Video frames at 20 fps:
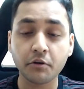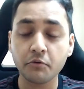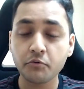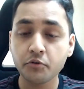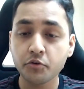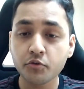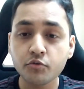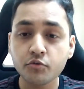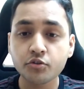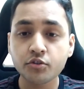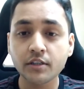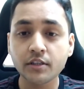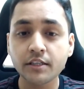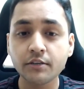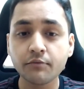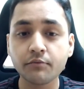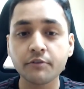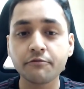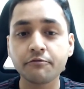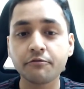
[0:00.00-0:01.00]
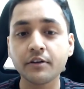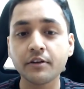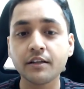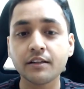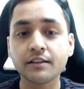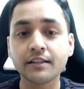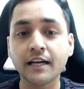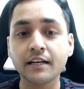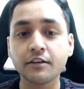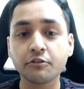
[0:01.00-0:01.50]
usually we feel
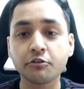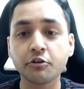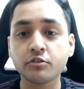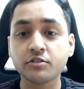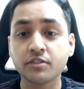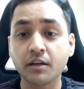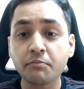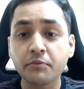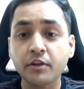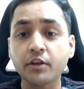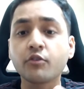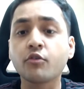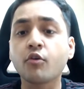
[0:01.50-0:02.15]
that something